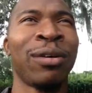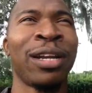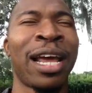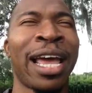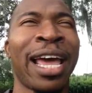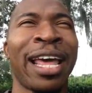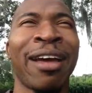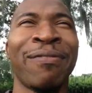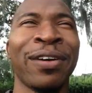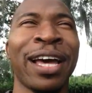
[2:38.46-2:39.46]
What I had,
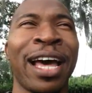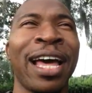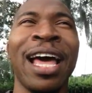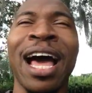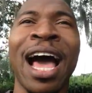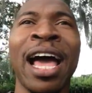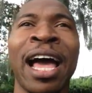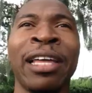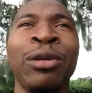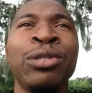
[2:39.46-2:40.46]
I forgot.
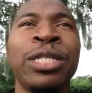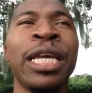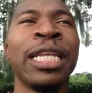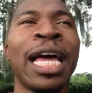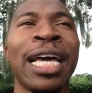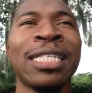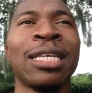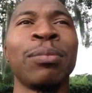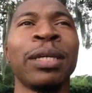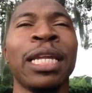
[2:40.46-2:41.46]
You see, like,
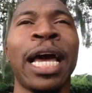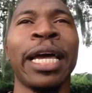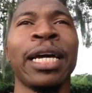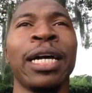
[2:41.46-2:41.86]
something like,